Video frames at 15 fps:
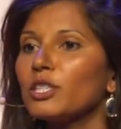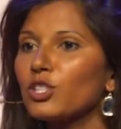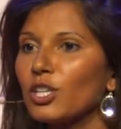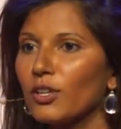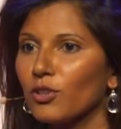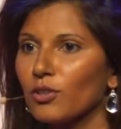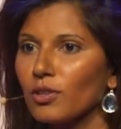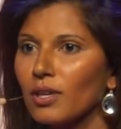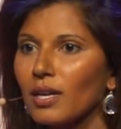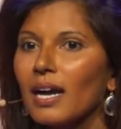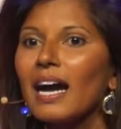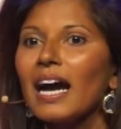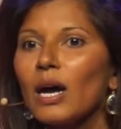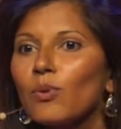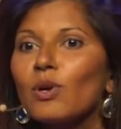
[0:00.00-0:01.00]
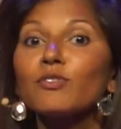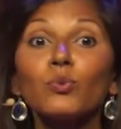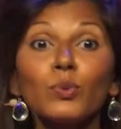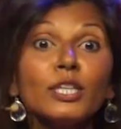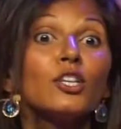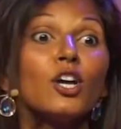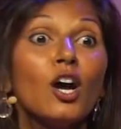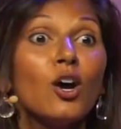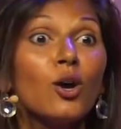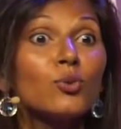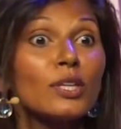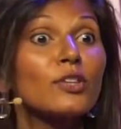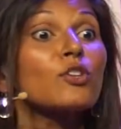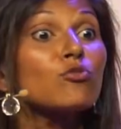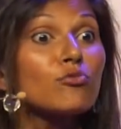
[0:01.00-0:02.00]
each other. However, we know
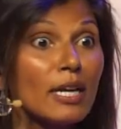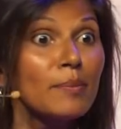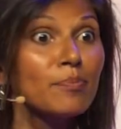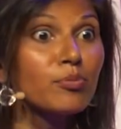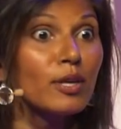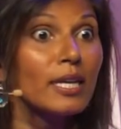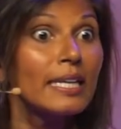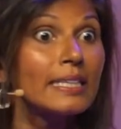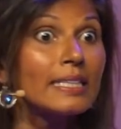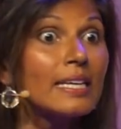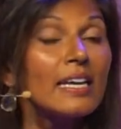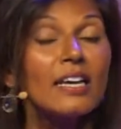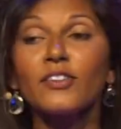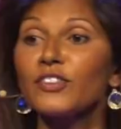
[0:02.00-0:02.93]
that the right brain